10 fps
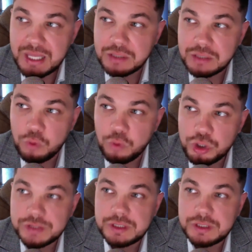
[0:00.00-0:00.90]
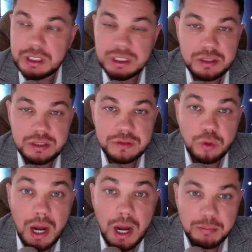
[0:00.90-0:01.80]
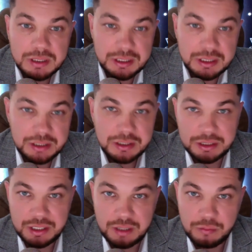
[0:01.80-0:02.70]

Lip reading: creative you can be in your work,